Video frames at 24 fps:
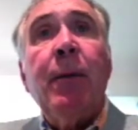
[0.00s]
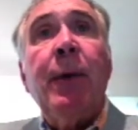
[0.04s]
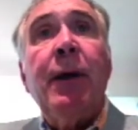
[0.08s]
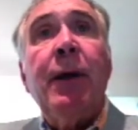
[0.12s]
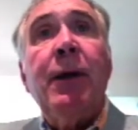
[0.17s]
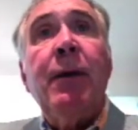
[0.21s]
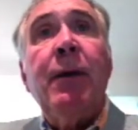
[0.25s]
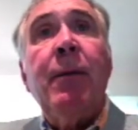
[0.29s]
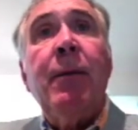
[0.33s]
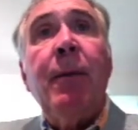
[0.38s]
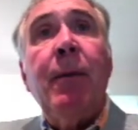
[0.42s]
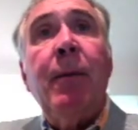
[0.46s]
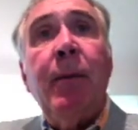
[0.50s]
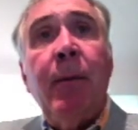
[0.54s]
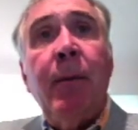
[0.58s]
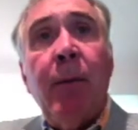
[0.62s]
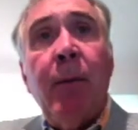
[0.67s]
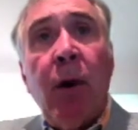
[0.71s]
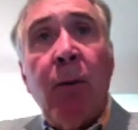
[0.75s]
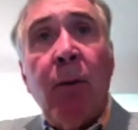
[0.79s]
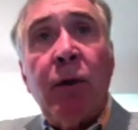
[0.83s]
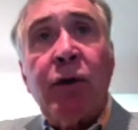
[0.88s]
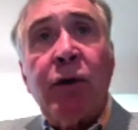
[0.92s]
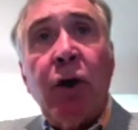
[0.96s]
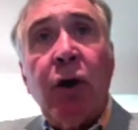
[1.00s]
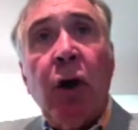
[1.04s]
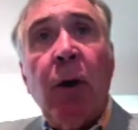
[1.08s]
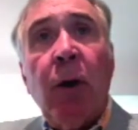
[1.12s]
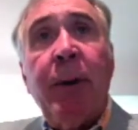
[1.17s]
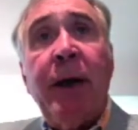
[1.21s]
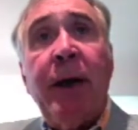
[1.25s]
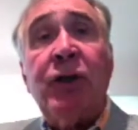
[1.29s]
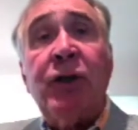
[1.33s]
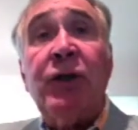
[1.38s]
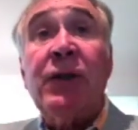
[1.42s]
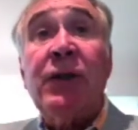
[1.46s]
But
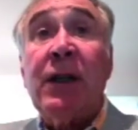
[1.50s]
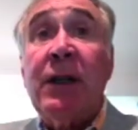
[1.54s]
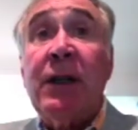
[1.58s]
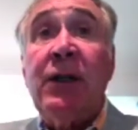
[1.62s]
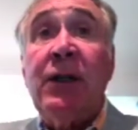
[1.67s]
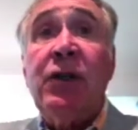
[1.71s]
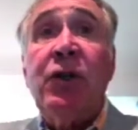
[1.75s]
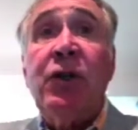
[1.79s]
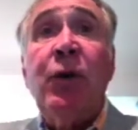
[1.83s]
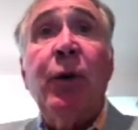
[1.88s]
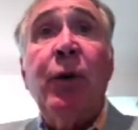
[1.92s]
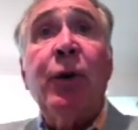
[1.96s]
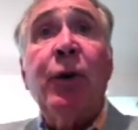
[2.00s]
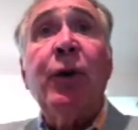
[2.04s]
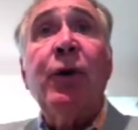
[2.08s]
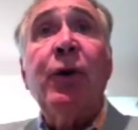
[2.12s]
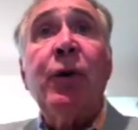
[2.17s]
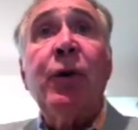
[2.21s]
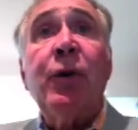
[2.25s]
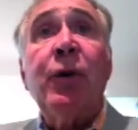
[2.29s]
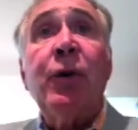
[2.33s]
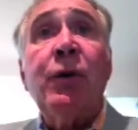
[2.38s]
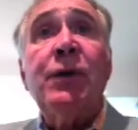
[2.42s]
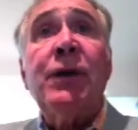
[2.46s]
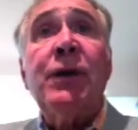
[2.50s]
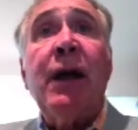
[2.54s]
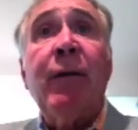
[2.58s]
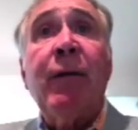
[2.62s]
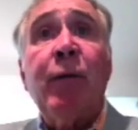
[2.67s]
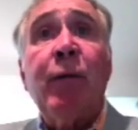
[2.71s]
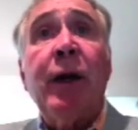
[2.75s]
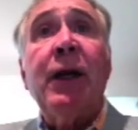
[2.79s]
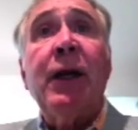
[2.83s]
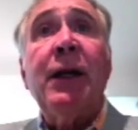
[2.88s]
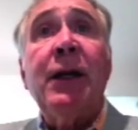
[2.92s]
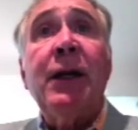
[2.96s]
almost all patients, at least 2/3,